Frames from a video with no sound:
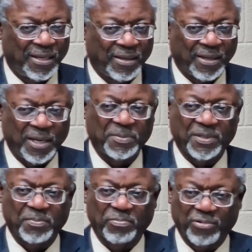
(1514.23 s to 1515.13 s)
keeps us
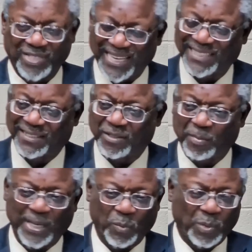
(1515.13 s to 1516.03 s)
protected no
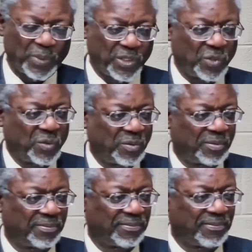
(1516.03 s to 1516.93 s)
matter what we do
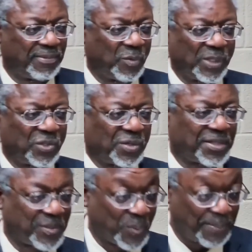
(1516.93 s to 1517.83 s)
or what
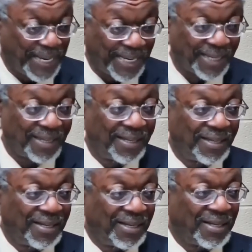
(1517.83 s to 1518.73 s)
choices we make,
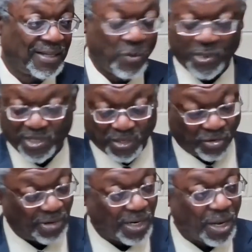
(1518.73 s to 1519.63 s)
that we just go
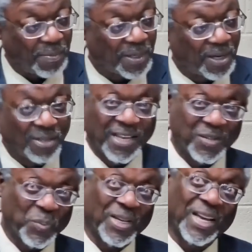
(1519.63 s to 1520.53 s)
right on because that's
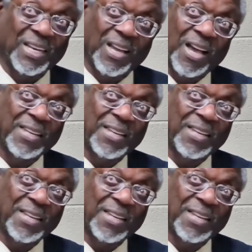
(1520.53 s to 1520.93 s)
what kind of God He